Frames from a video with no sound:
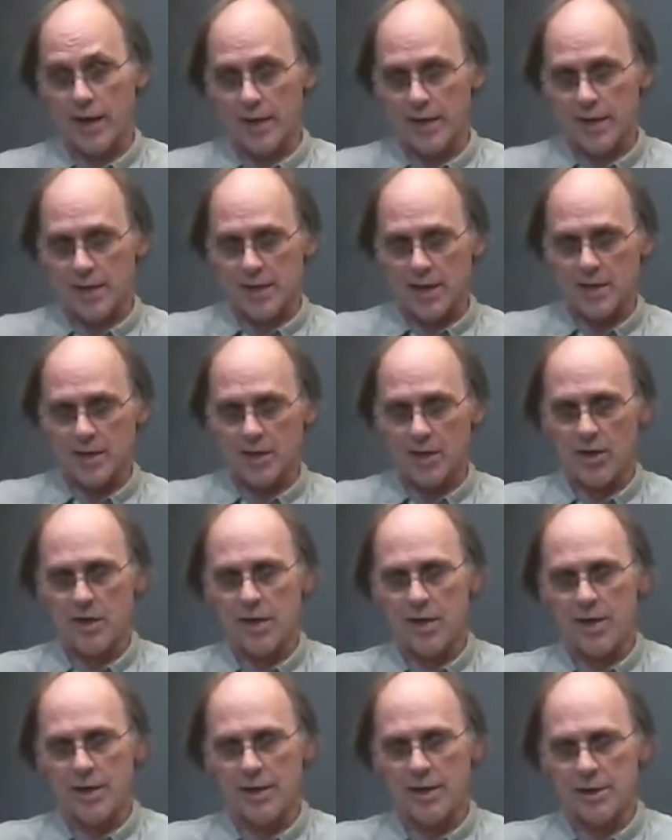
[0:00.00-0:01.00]
It's
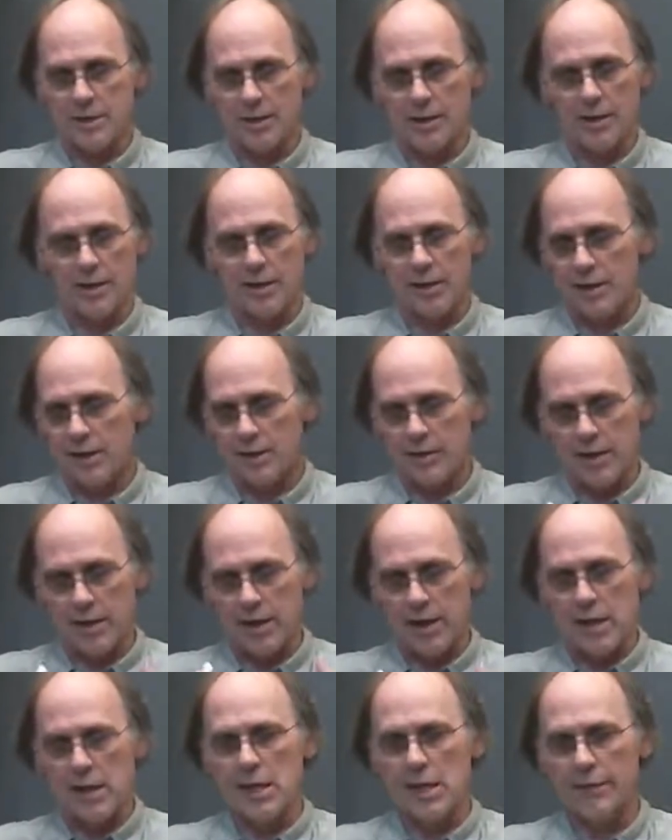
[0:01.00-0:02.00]
gonna you know, in
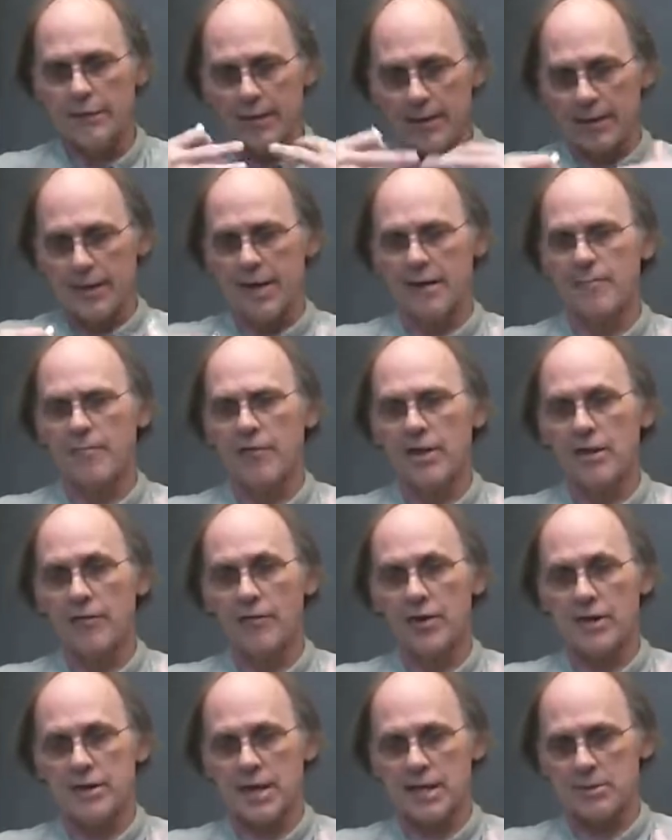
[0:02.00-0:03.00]

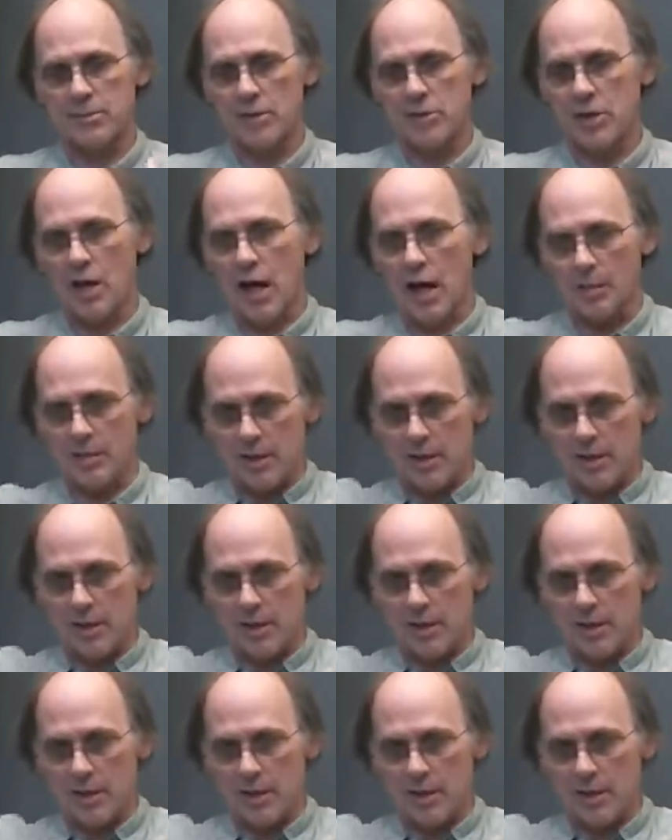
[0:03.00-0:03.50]
infinitesimal time,